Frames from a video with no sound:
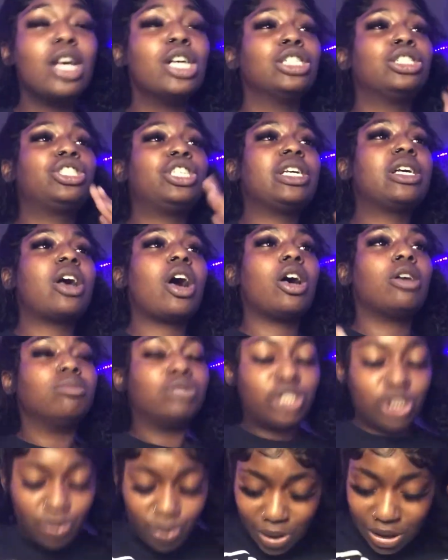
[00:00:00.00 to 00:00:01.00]
She
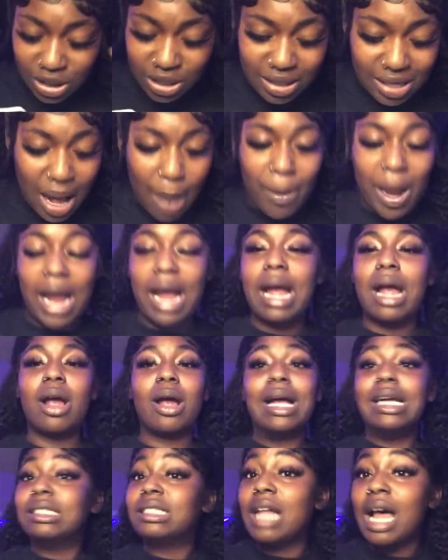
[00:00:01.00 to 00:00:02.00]
comes, she rinses out my hair.
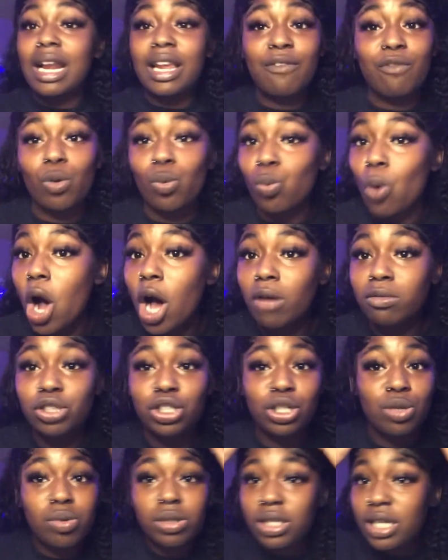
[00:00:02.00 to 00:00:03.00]
It's not even rough.
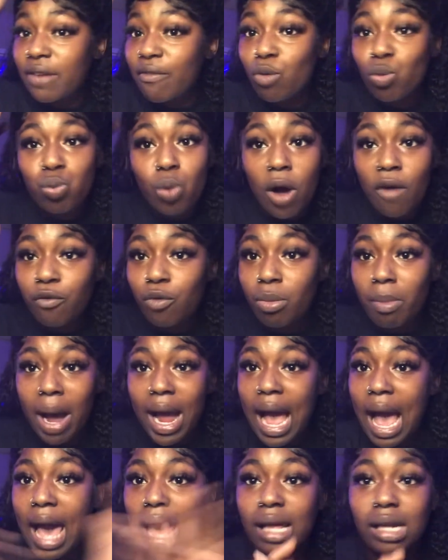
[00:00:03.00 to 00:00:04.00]
She wasn't even rough with my
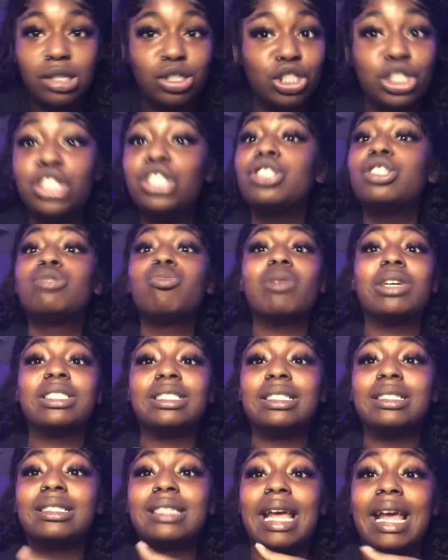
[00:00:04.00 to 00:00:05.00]
head. She just
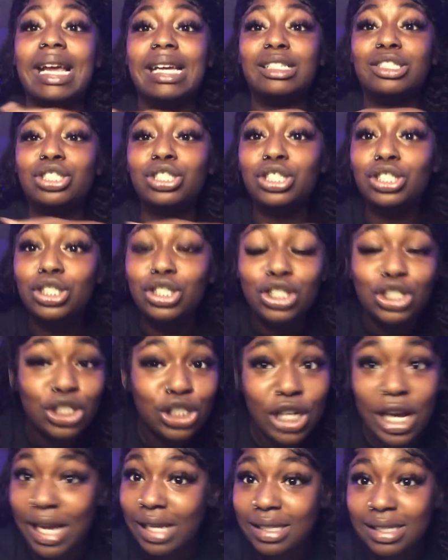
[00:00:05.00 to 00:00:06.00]
wasn't saying
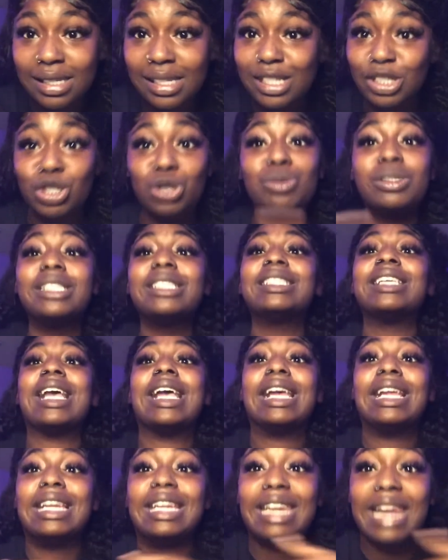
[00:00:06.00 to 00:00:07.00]
shit. She wasn't
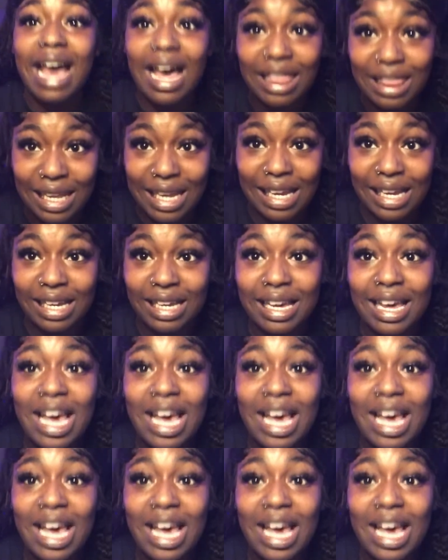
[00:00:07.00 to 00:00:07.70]
saying nothing.